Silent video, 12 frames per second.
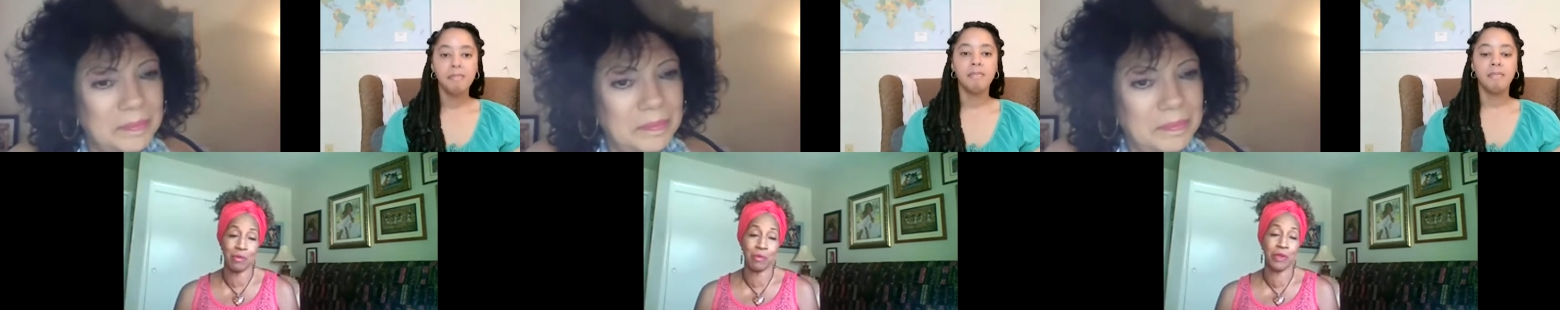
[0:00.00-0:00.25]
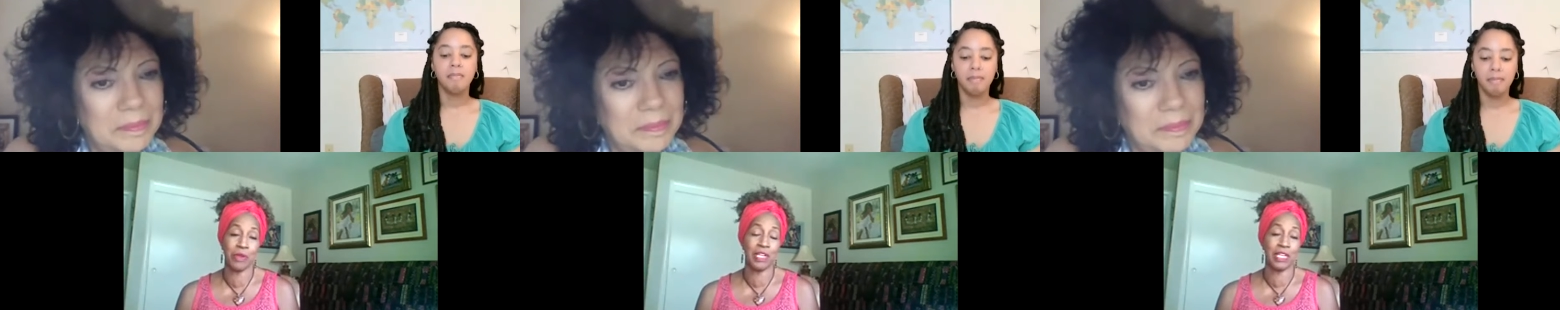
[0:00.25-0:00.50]

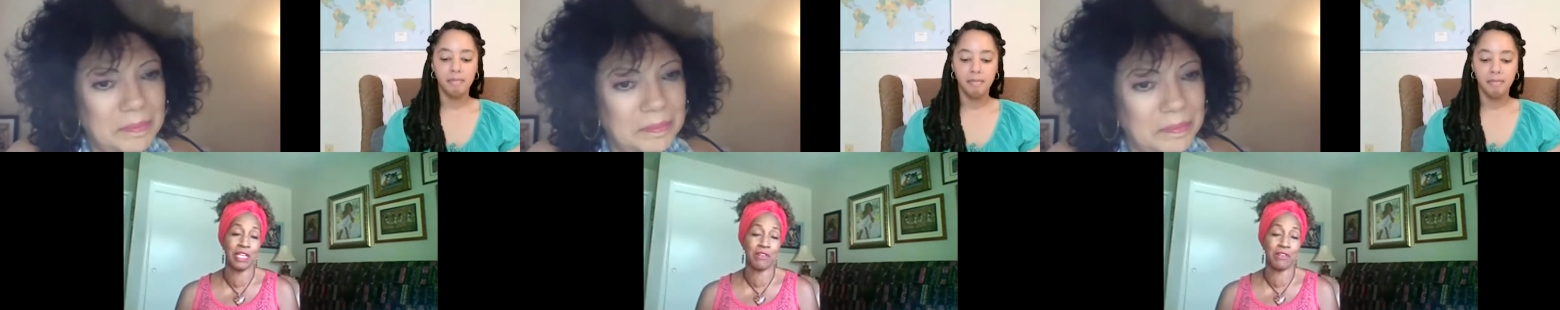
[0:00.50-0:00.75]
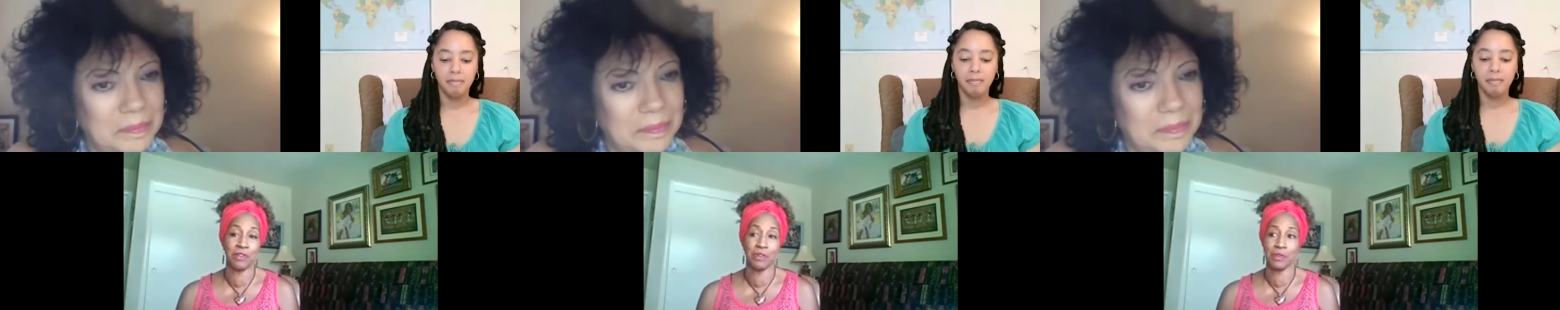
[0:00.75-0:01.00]
Speaker 1: we're going to give
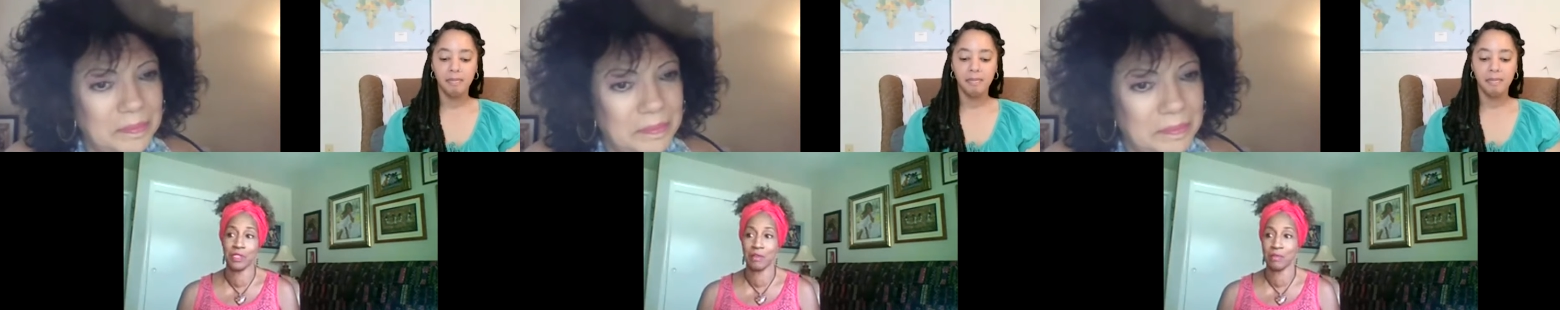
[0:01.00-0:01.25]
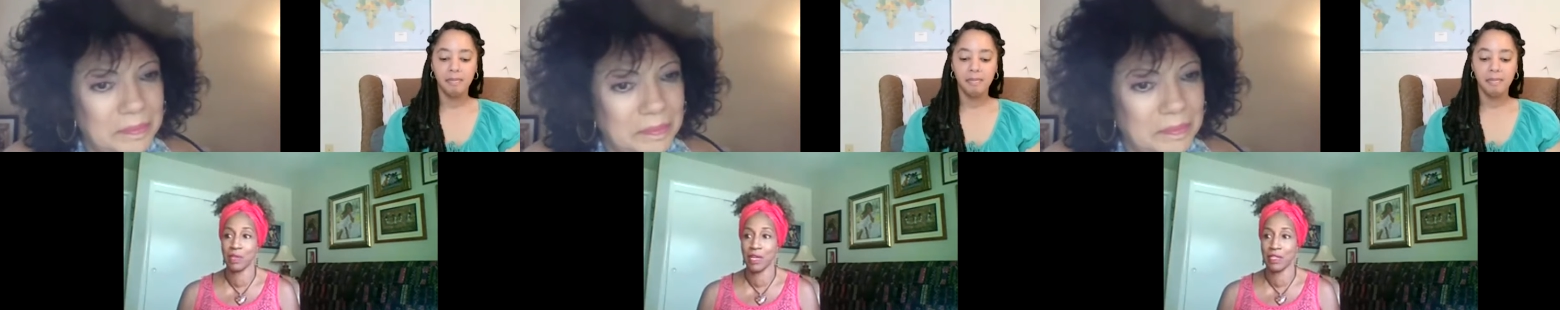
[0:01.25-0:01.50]
you
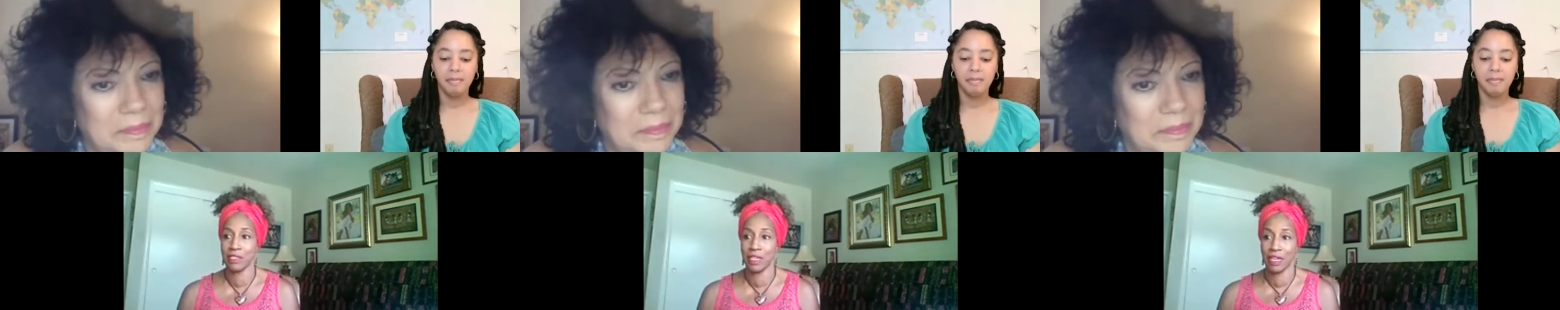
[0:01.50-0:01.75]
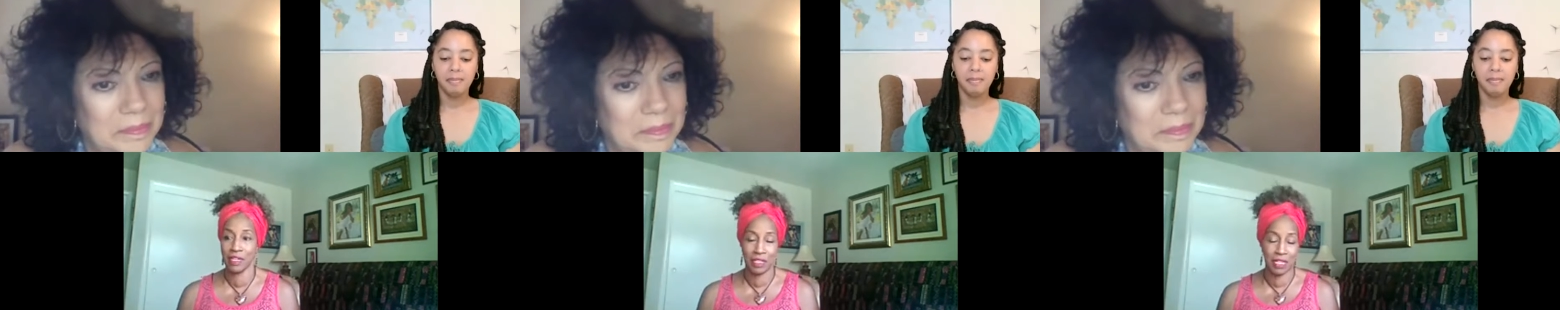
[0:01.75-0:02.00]
some uh,
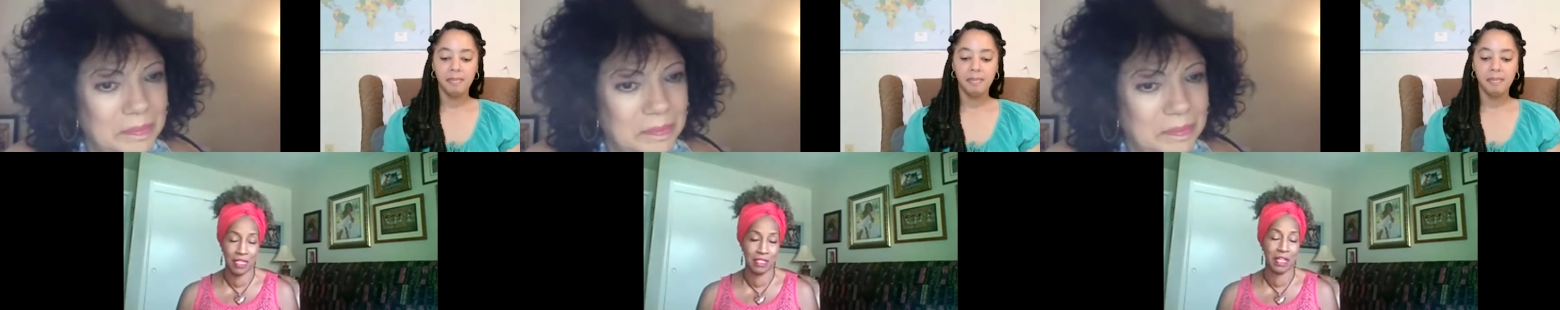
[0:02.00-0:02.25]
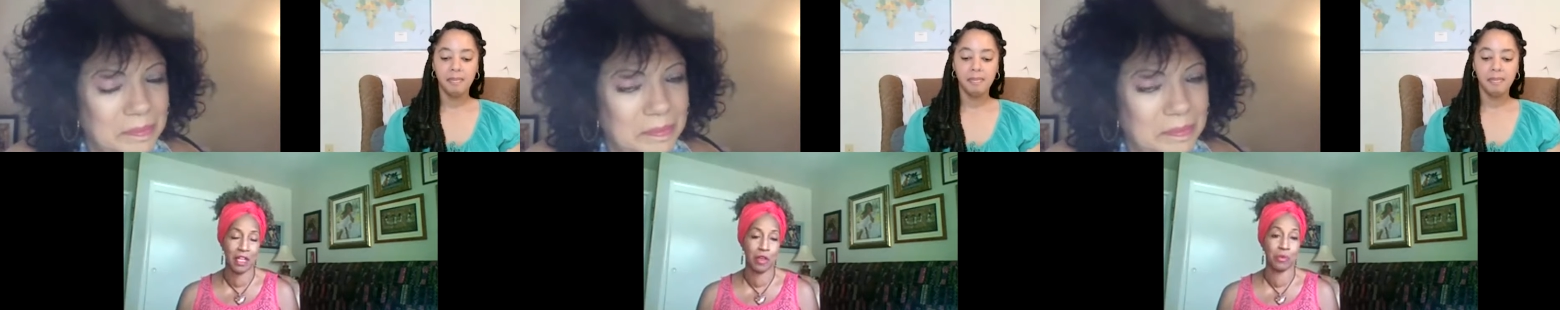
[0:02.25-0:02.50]
techniques
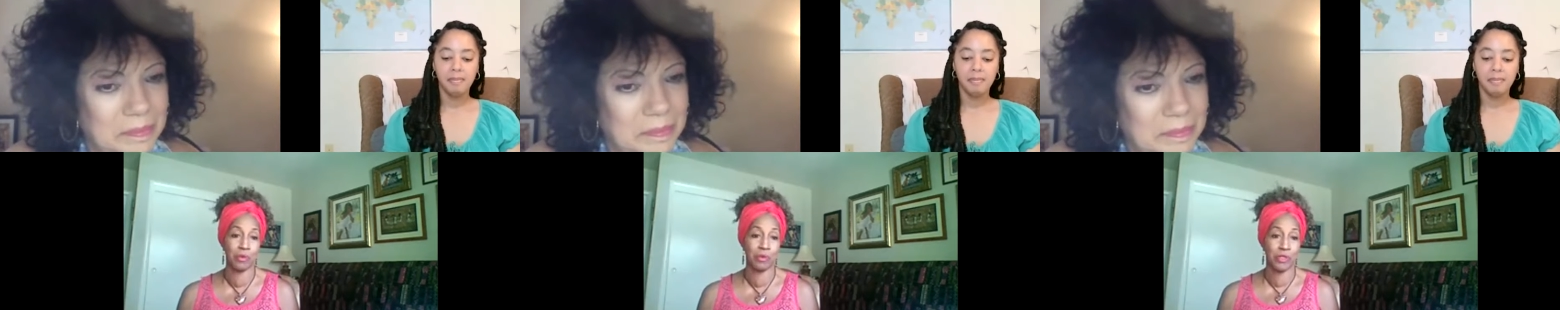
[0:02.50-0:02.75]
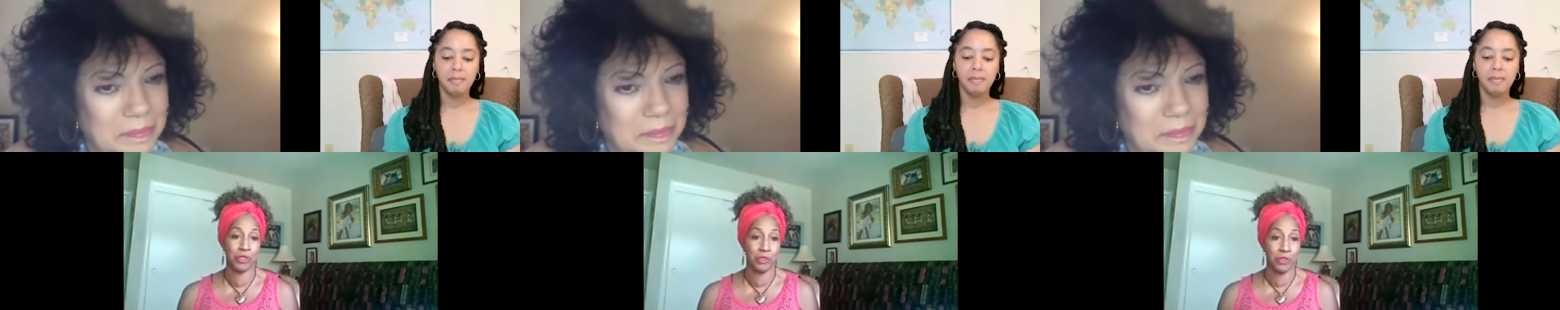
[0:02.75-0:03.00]
to help you
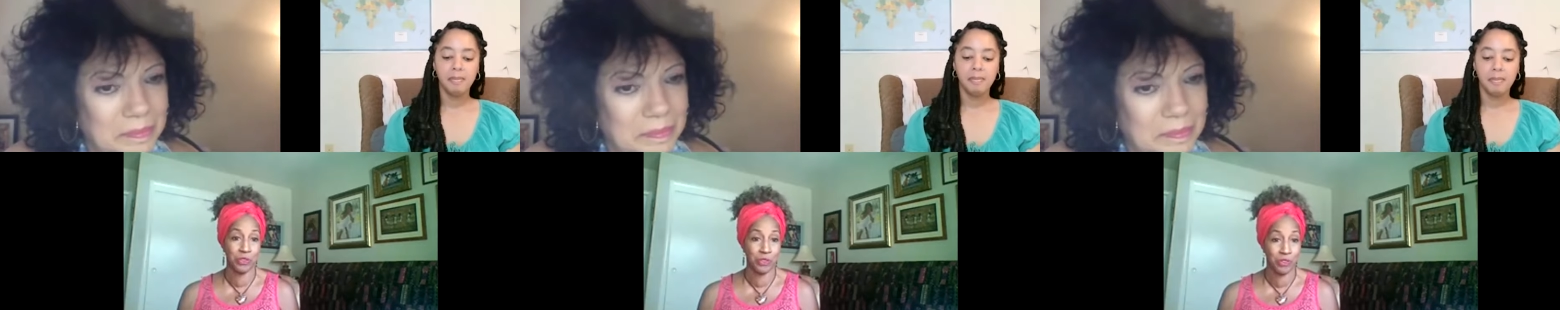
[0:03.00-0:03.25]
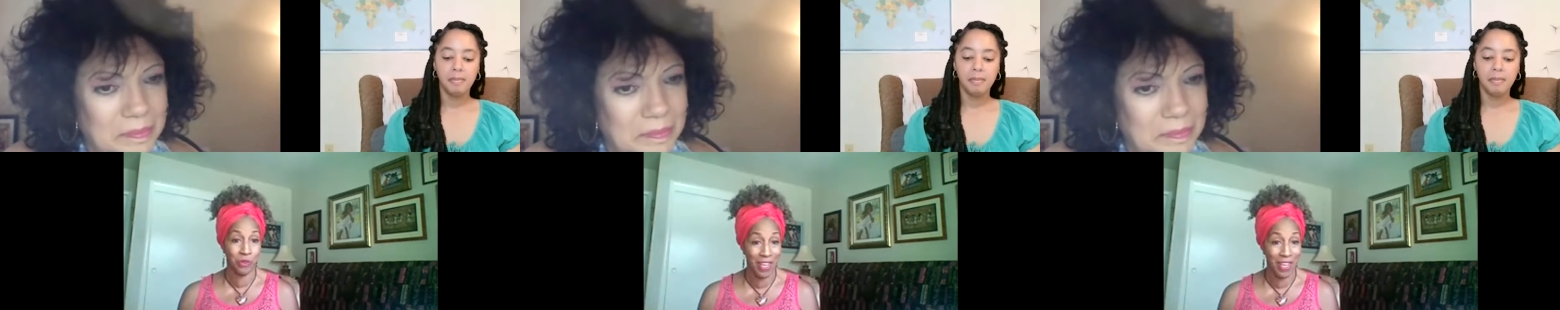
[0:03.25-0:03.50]
reduce your
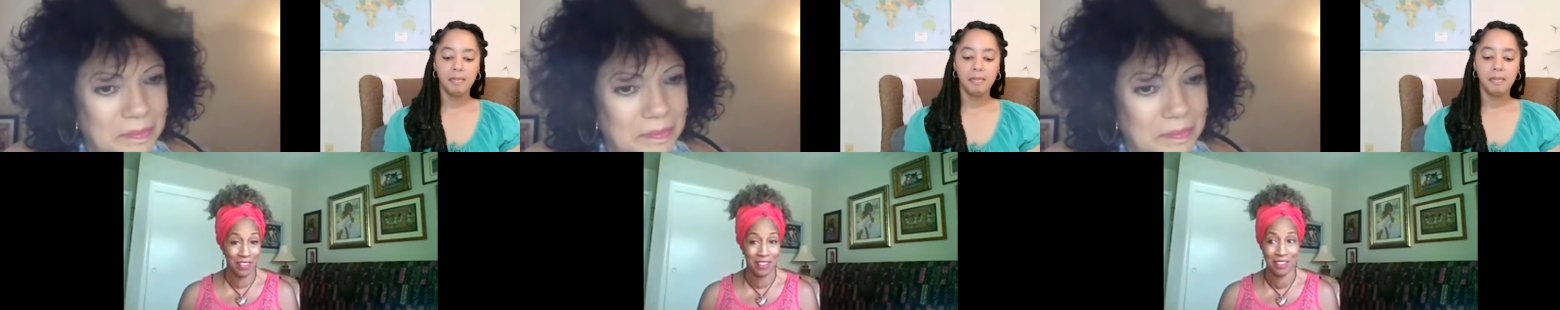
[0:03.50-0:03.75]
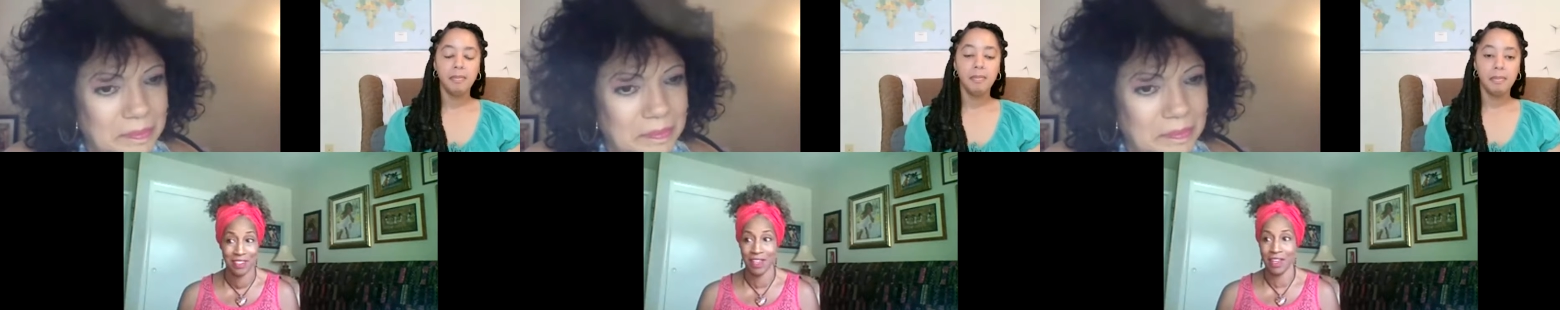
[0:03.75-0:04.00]
stress.